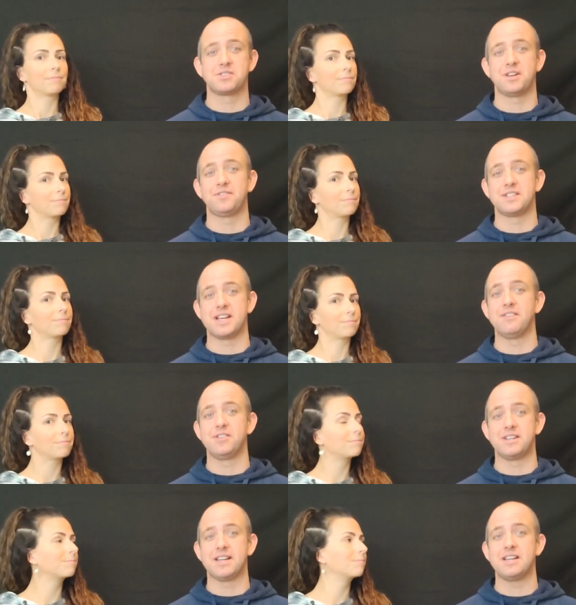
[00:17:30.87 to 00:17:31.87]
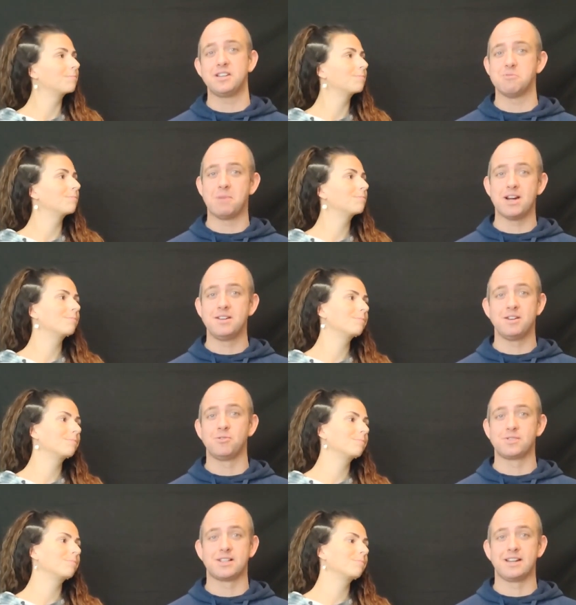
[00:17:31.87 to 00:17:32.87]
Speaker 1: yourself this every day, your mind
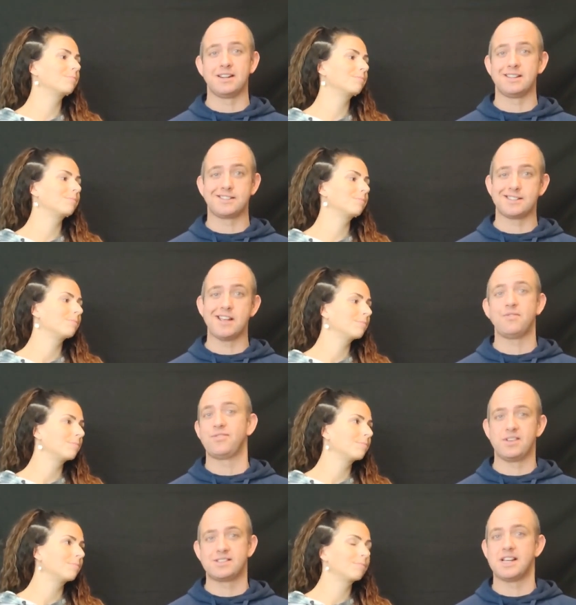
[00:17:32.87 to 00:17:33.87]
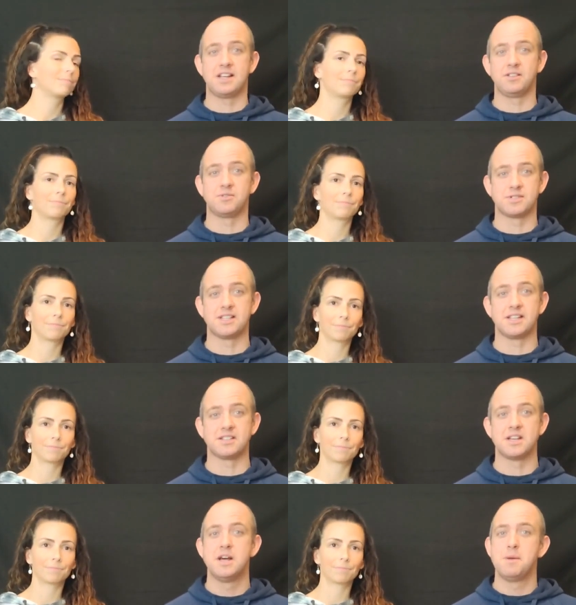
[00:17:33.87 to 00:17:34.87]
knows that it is safe saying those
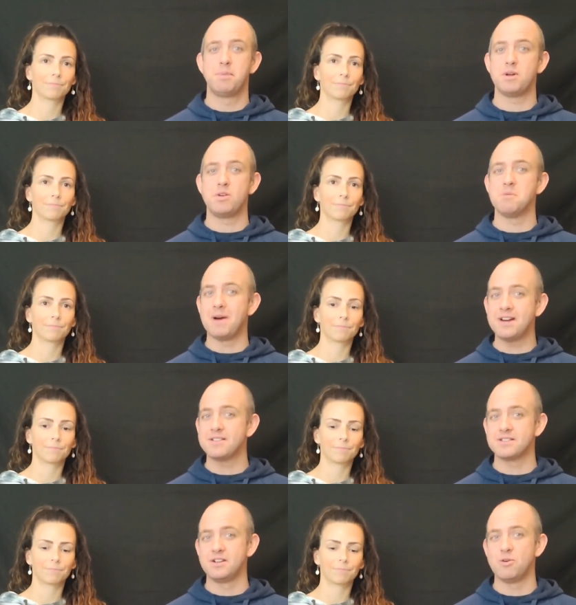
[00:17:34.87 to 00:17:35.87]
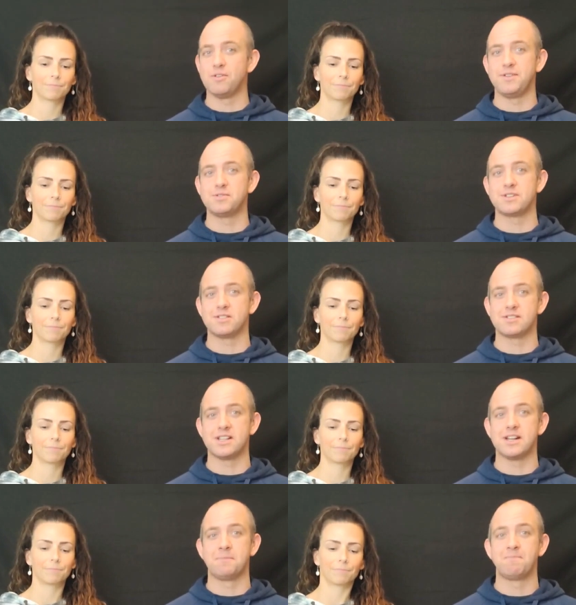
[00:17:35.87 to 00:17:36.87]
things. But your mind doesn't know if you start
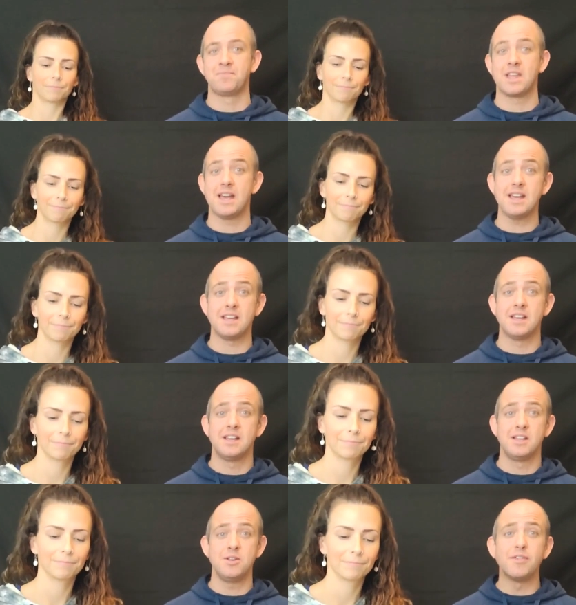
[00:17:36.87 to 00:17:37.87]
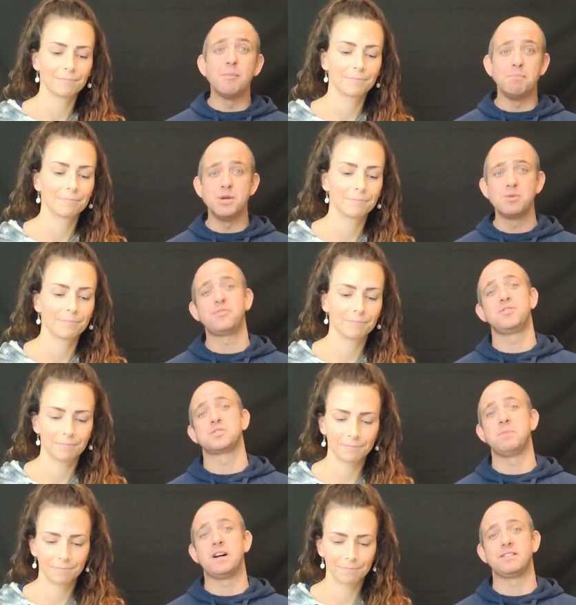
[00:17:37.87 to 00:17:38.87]
saying, hey, you have a beautiful
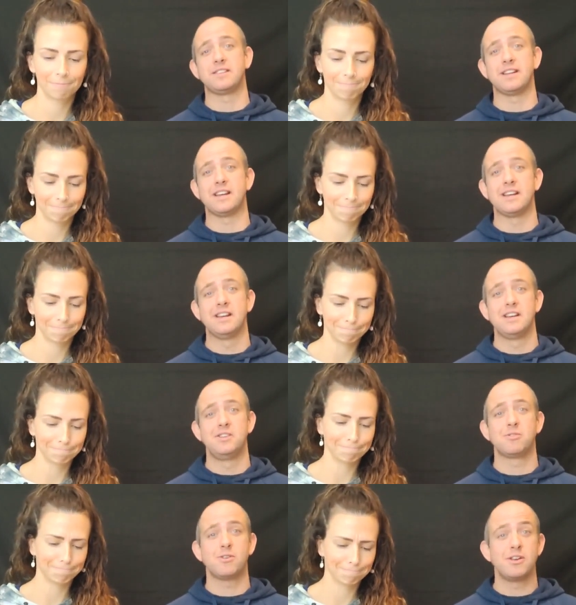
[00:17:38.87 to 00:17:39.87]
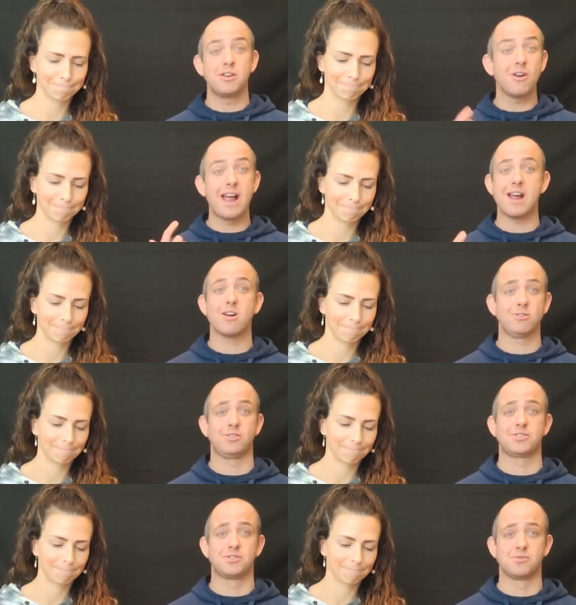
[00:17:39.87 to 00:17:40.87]
smile today. Your hair
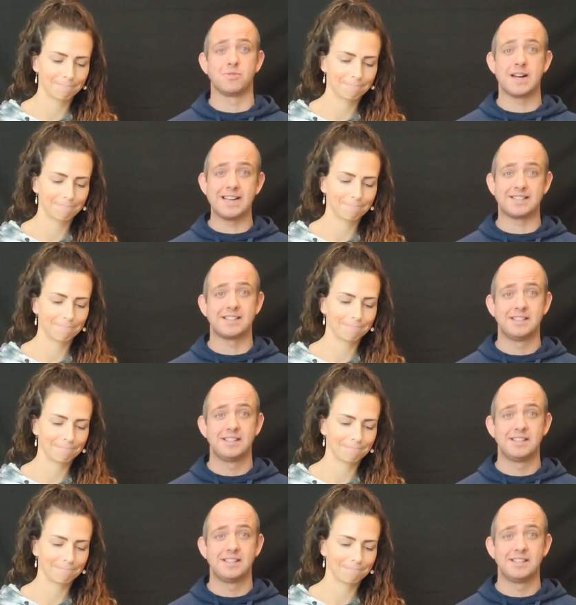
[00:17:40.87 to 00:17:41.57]
looks great.